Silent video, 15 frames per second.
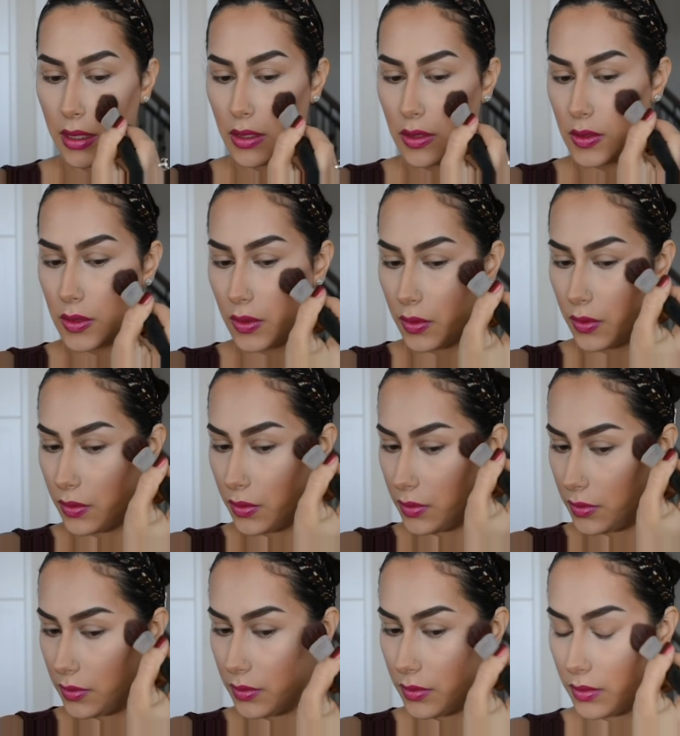So
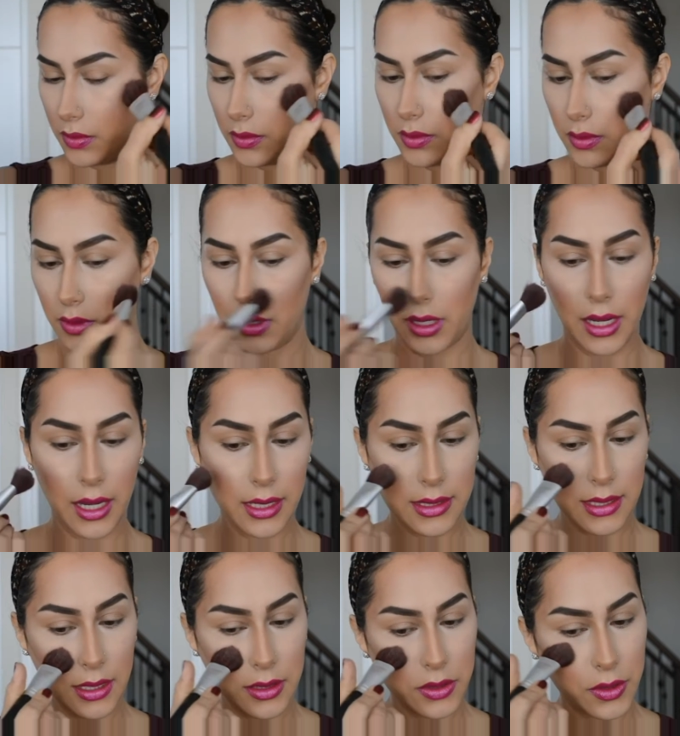I
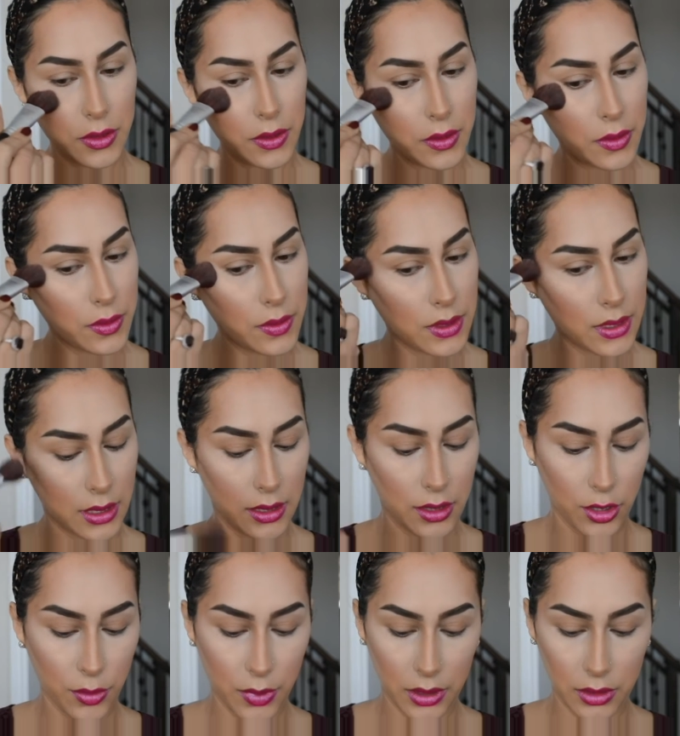tend to use a
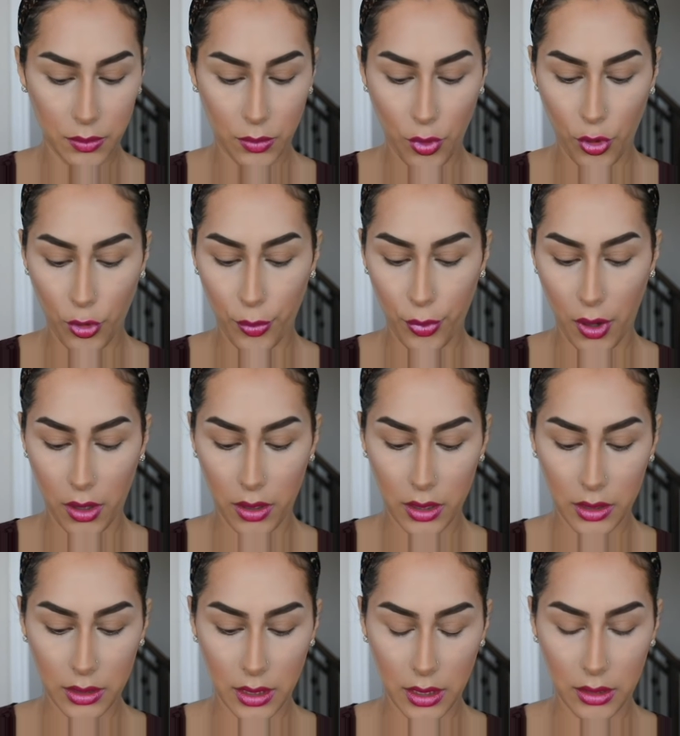little bit more
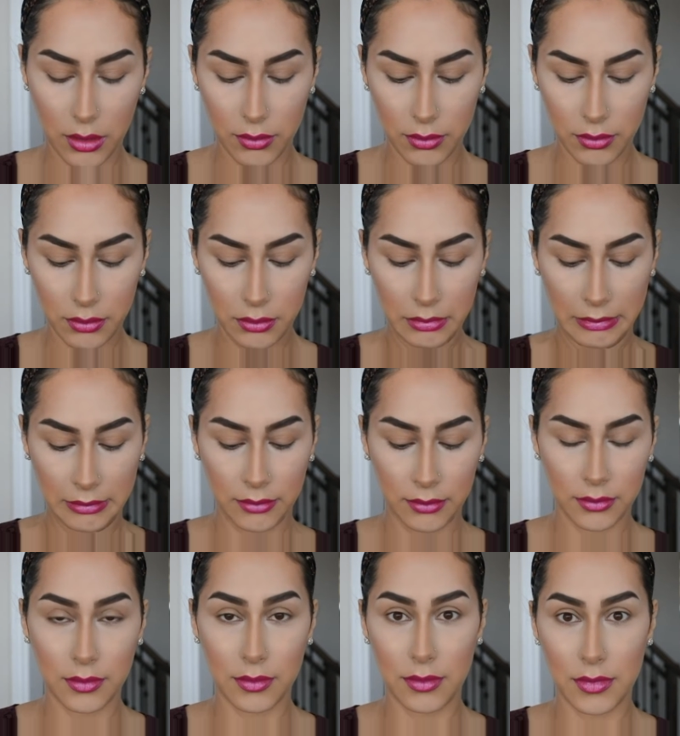product than
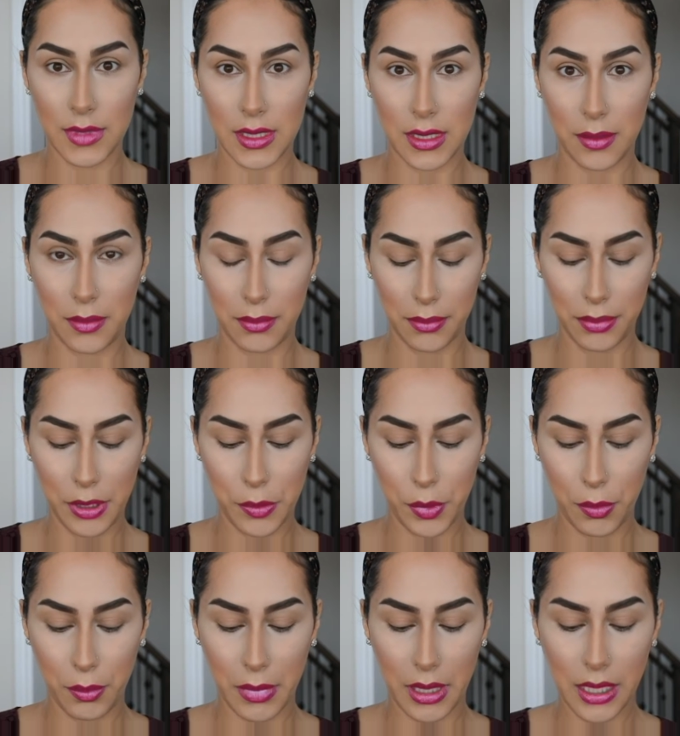some people
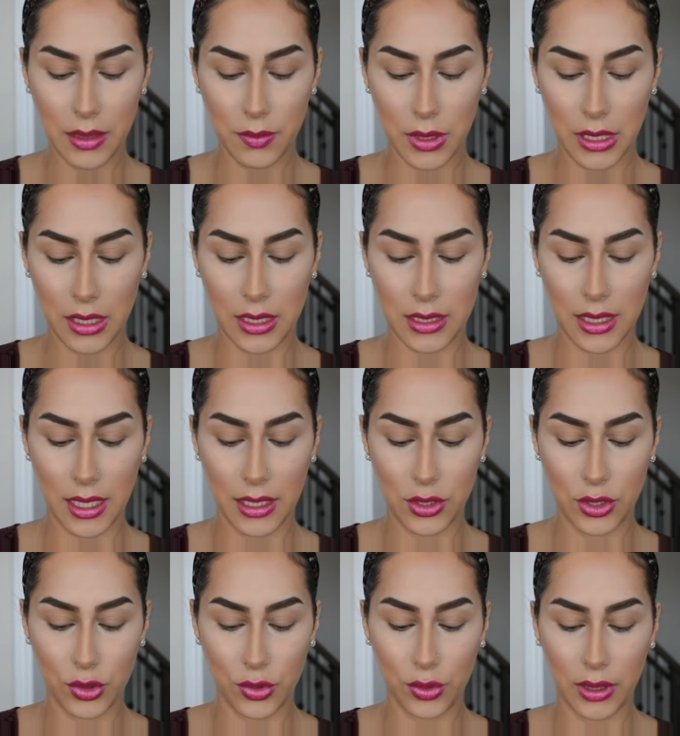might, because I
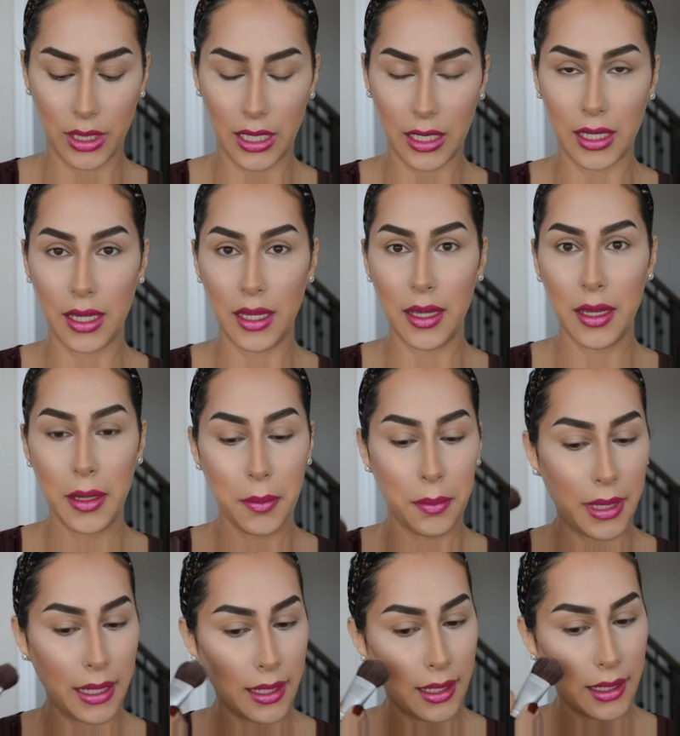do like
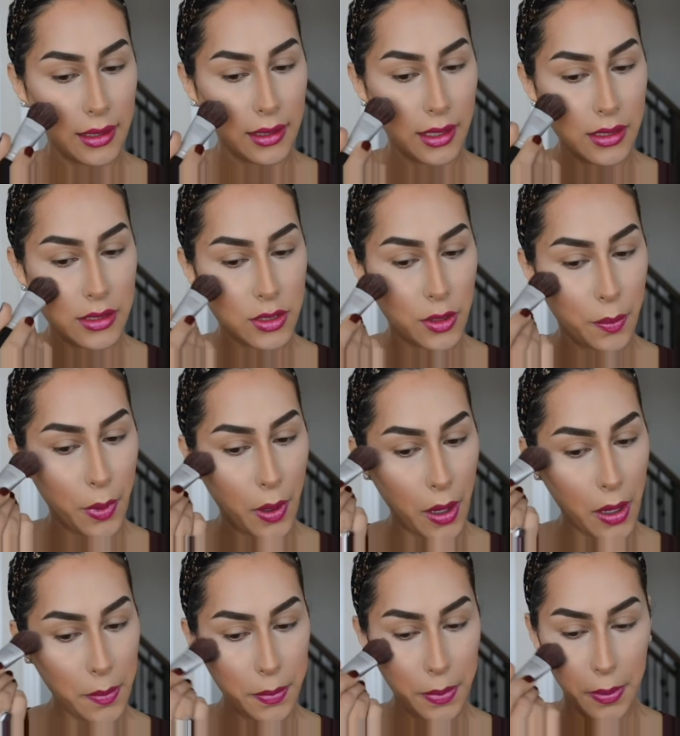my highlight to
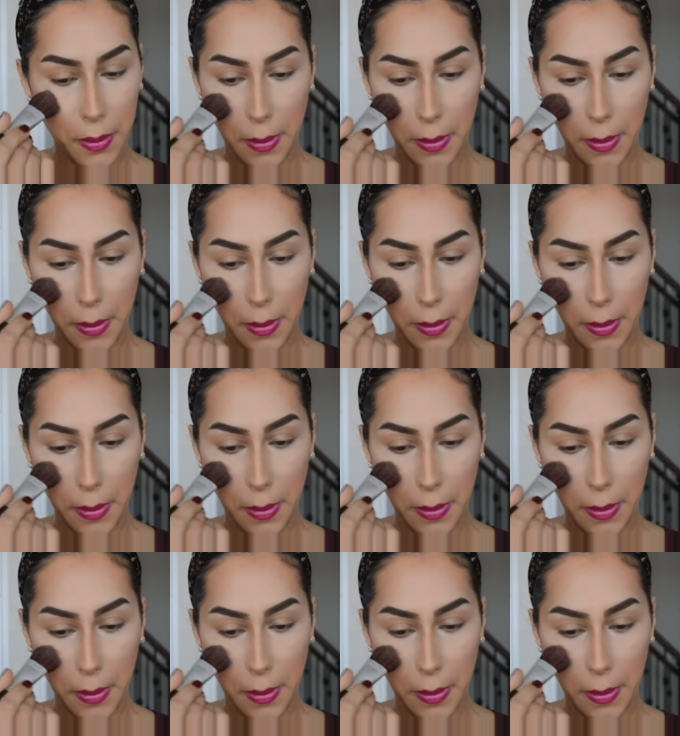pop.